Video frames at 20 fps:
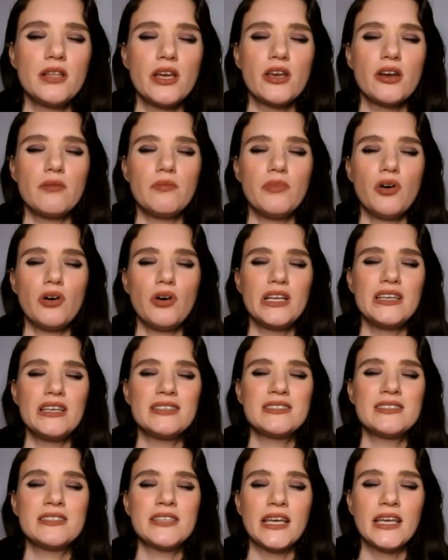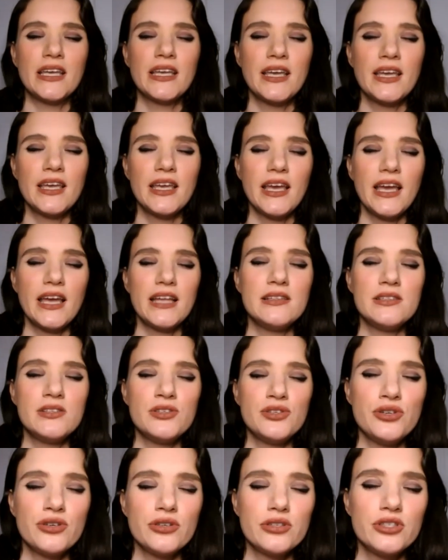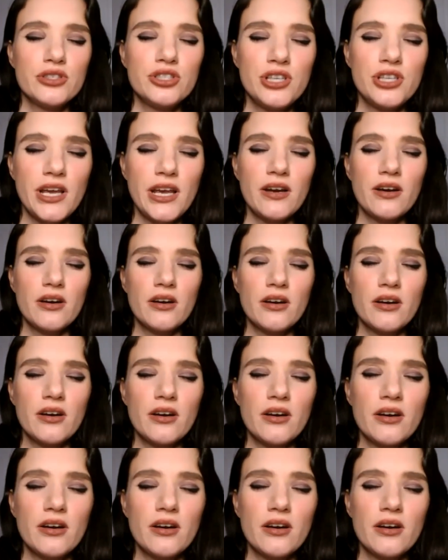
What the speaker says: like your body is sinking into your chair.